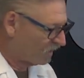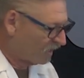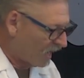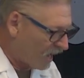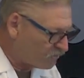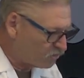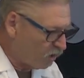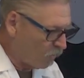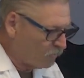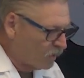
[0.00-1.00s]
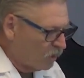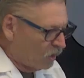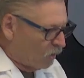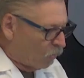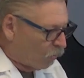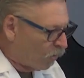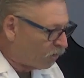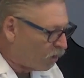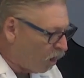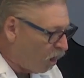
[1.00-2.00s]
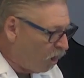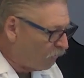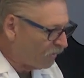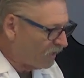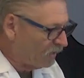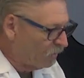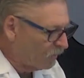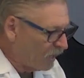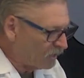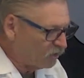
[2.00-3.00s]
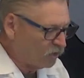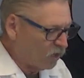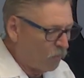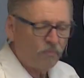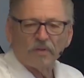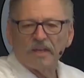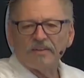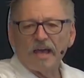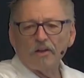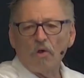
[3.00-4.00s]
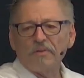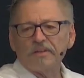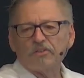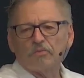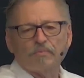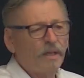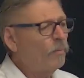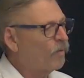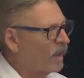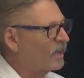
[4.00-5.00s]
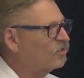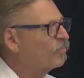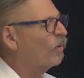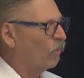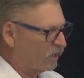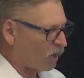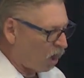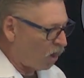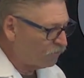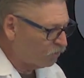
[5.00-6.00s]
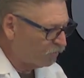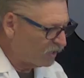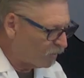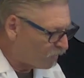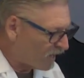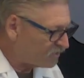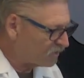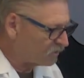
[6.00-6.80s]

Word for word: And so we're called then that, you know, not only to be blessed, but we can also be a blessing to